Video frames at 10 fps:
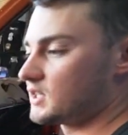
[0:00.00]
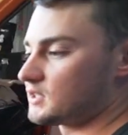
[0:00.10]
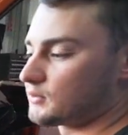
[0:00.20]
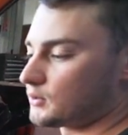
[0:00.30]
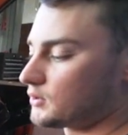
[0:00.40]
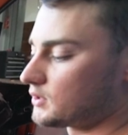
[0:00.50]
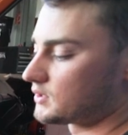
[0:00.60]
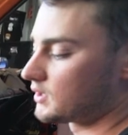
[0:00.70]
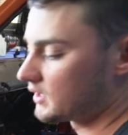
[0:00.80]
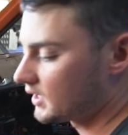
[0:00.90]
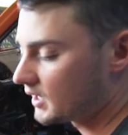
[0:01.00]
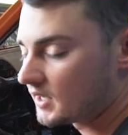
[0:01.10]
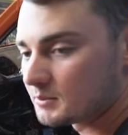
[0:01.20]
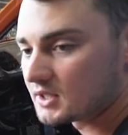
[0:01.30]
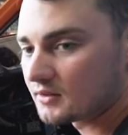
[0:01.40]
getting through into the uh,
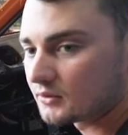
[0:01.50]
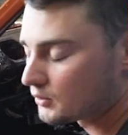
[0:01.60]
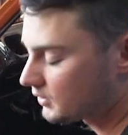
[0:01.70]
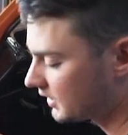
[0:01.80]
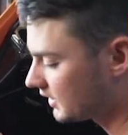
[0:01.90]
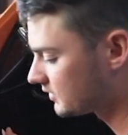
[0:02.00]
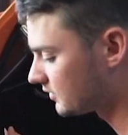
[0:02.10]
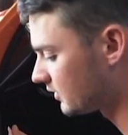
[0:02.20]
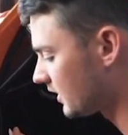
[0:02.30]
M D F door cards and all